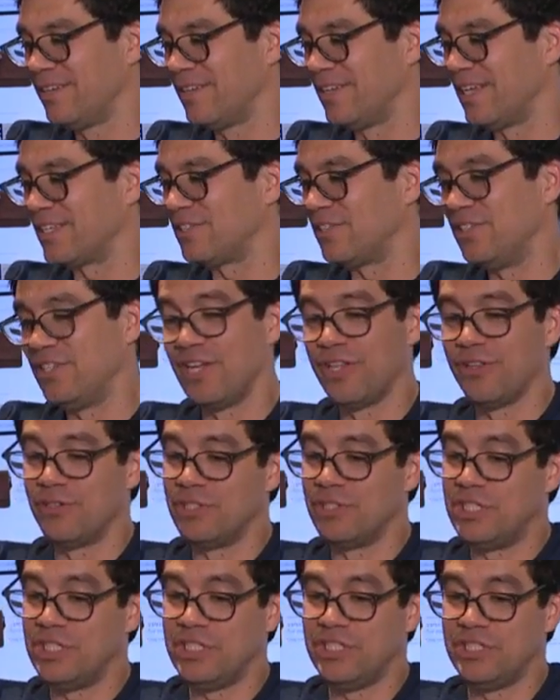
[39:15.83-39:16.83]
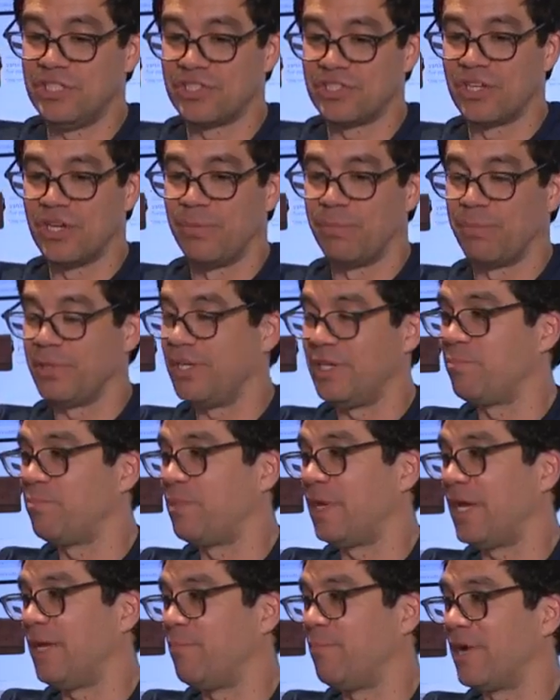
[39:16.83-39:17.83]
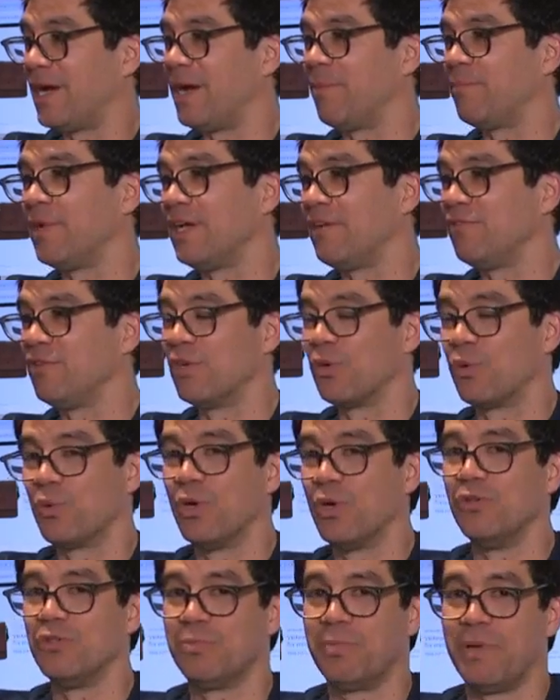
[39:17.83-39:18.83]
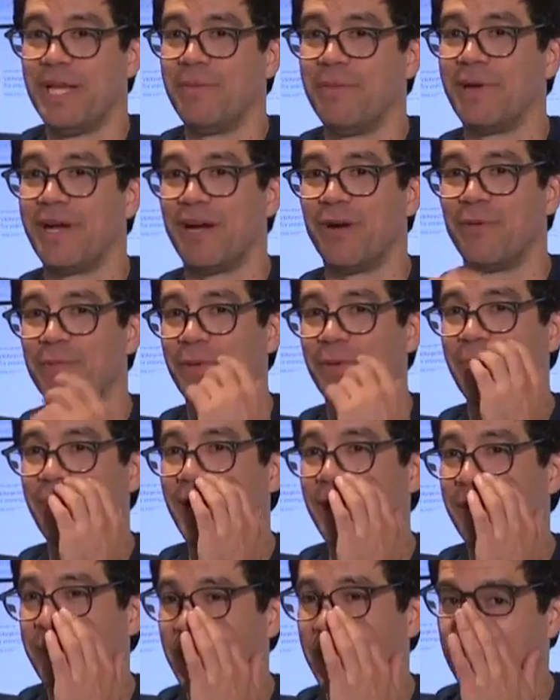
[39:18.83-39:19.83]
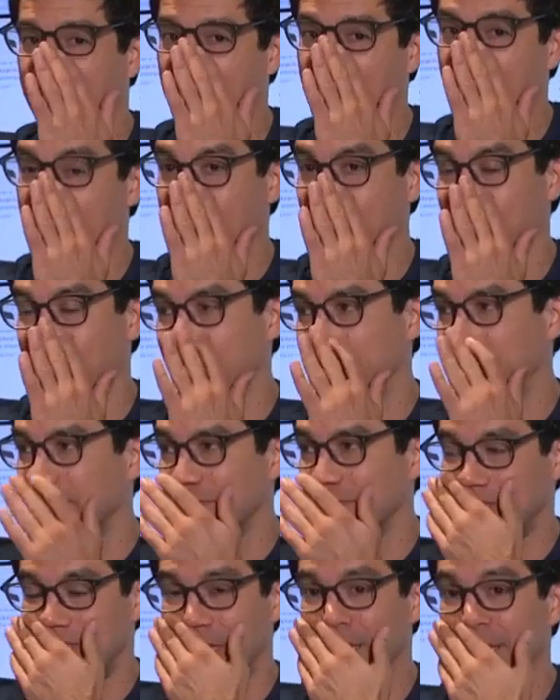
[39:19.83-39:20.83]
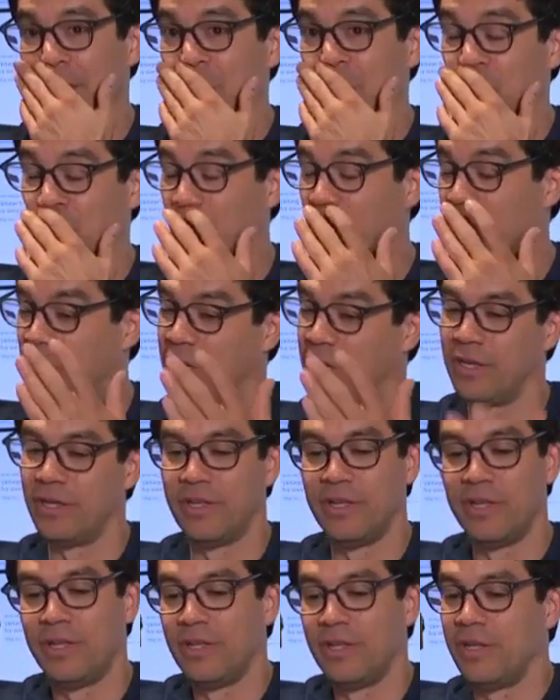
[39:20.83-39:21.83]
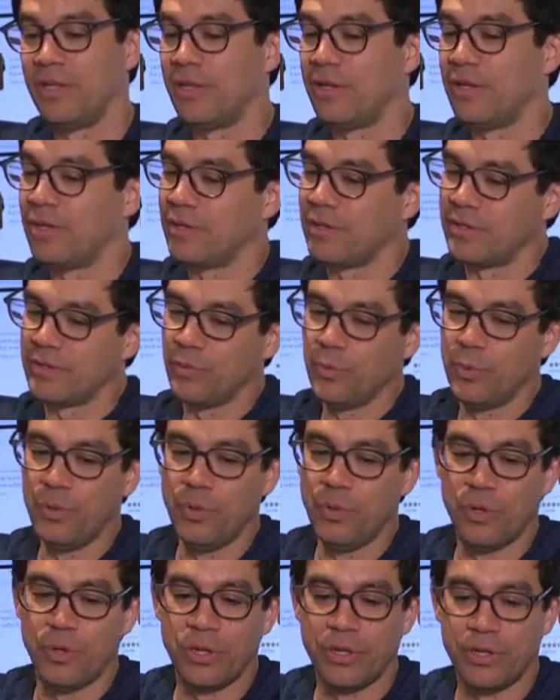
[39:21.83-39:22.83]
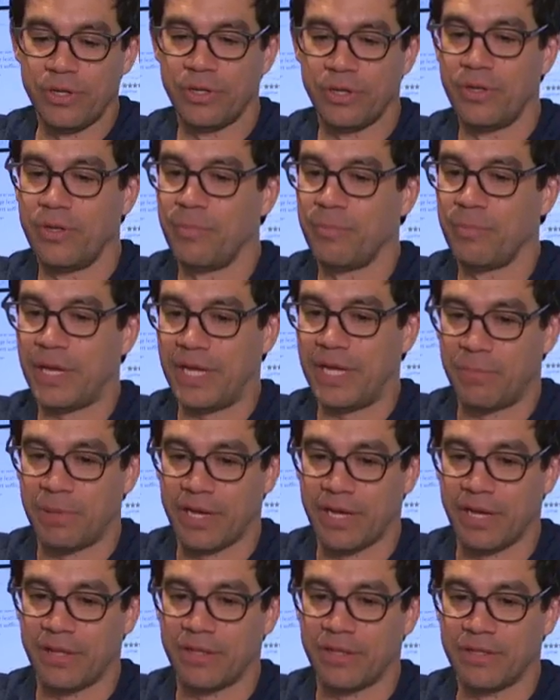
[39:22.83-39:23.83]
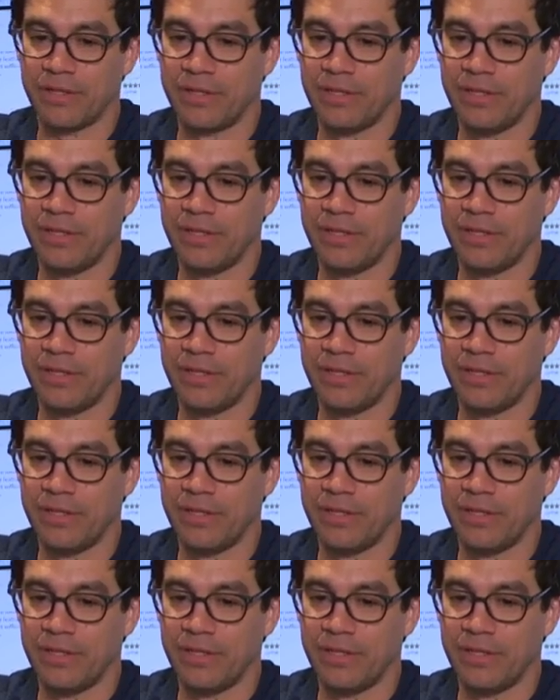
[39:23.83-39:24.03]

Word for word: That's another genius company, PayPal. I'm not even gonna roast PayPal, but PayPal gotta be, this thing is run, woo, PayPal.